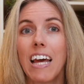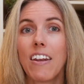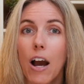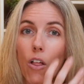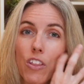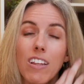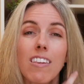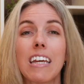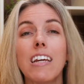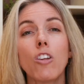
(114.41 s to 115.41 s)
Now, this
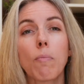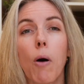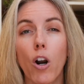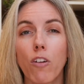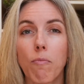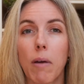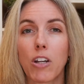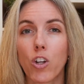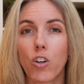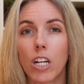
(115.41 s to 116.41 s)
is part of
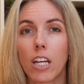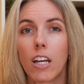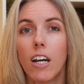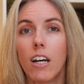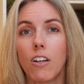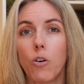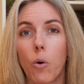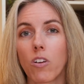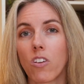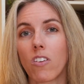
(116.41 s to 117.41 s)
measuring
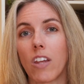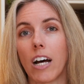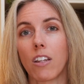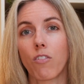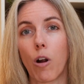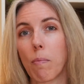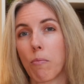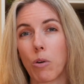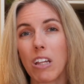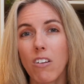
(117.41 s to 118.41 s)
your success from
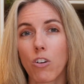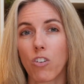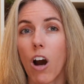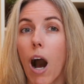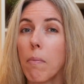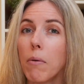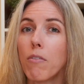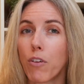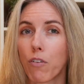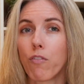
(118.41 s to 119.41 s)
really your top
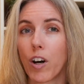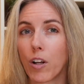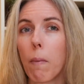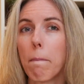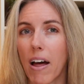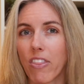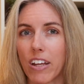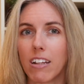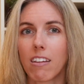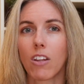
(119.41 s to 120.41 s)
of your funnel
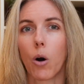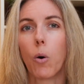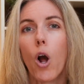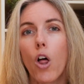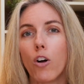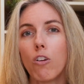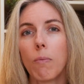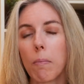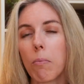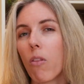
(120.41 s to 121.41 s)
methods. So those
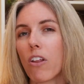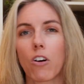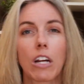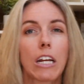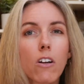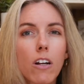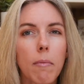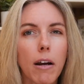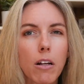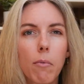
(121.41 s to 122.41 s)
people that are hearing about your